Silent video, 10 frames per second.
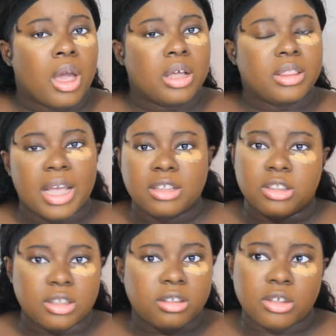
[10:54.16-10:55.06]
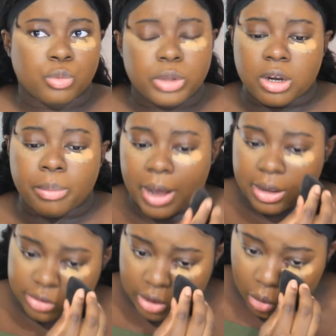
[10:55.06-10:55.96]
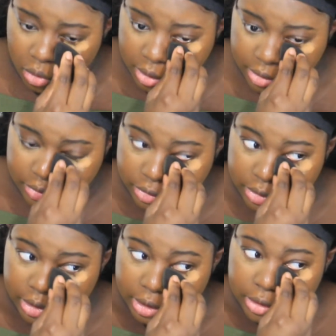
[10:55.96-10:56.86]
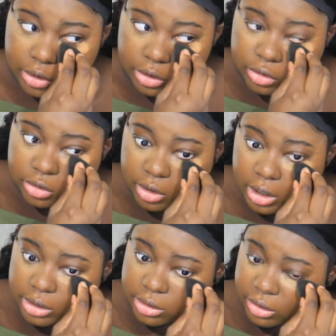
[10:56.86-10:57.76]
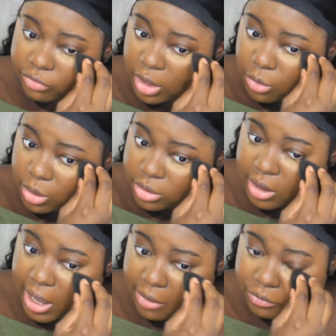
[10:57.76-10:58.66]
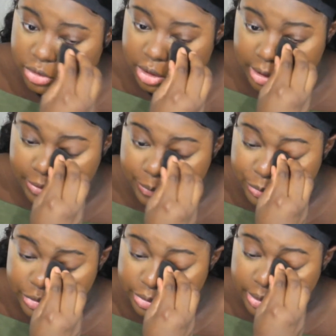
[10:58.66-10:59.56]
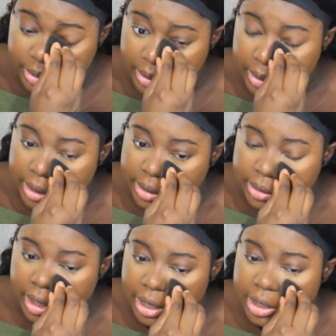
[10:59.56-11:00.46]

that this is what they're passing on to their sons, if they were to have sons. That